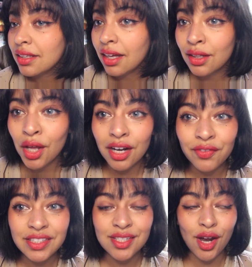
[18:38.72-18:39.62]
a lot
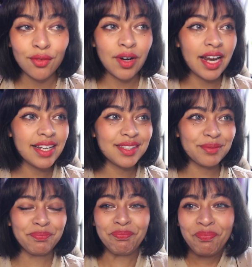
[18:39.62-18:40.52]
of it's not right.
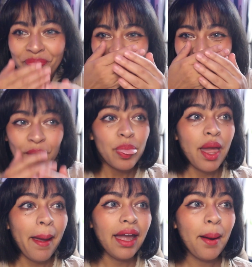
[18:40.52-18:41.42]

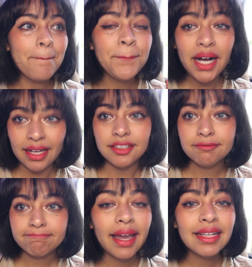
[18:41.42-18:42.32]
But
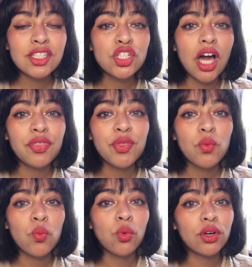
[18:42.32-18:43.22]
it's not the
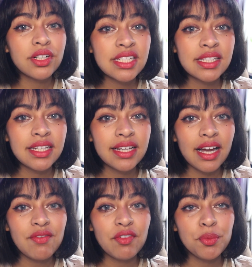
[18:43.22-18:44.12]
worst thing
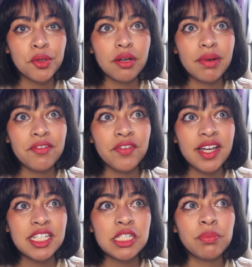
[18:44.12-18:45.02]
I've ever put on my
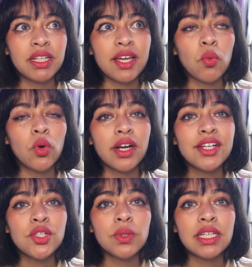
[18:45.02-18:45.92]
face, but like, would
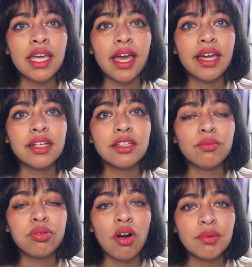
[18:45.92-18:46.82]
I do it again?
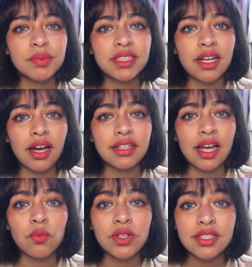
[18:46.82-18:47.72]
Probably not.
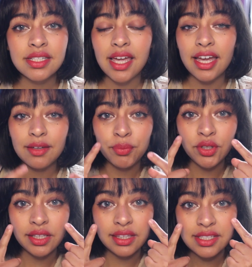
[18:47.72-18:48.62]
I will say
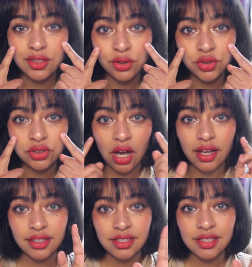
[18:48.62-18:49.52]
putting these little
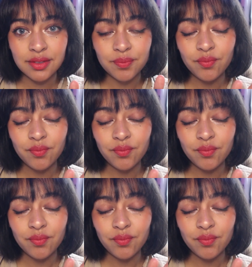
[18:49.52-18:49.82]
dots